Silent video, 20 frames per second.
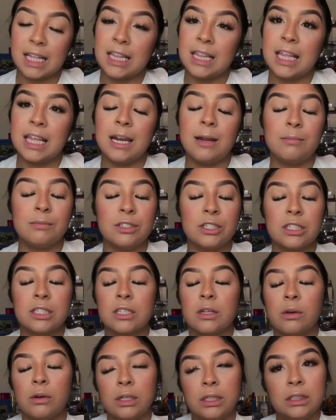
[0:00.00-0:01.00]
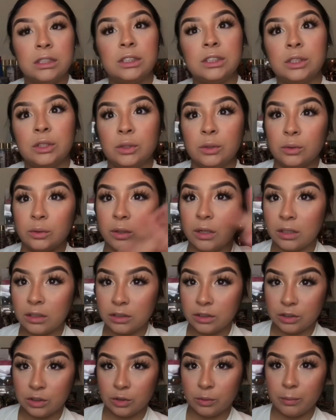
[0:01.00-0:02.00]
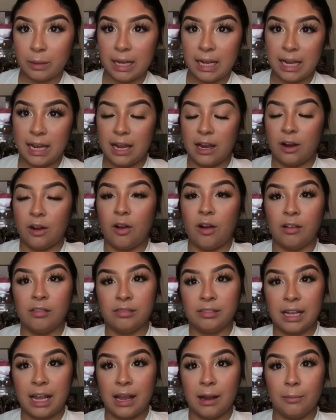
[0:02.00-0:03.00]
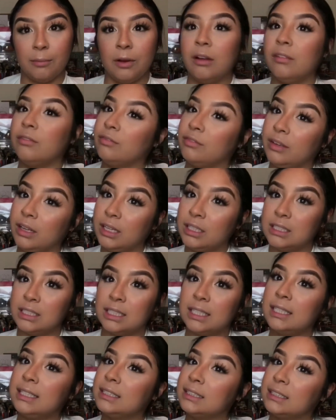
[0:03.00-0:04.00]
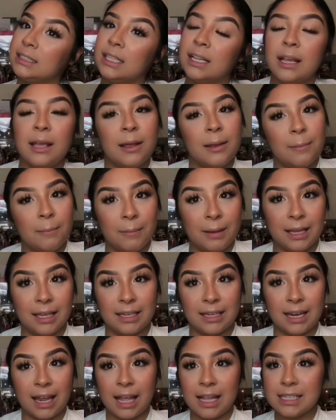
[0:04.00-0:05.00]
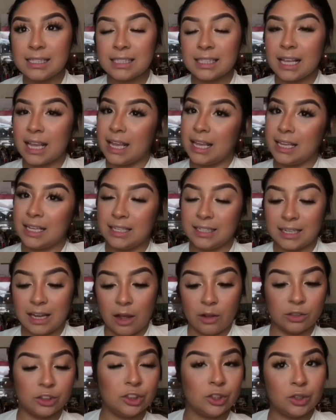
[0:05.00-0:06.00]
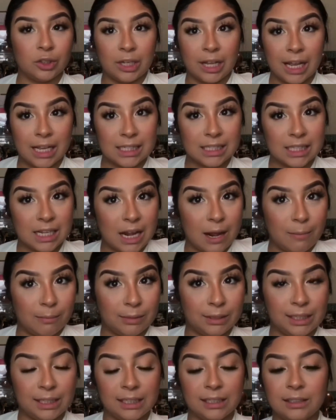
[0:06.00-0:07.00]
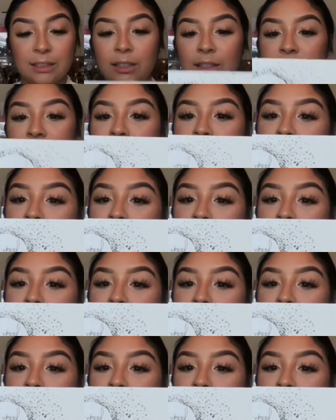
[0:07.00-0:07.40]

and then I'm just going to do my hair off camera, fix it, make it nice, and I'll show you guys the completed look.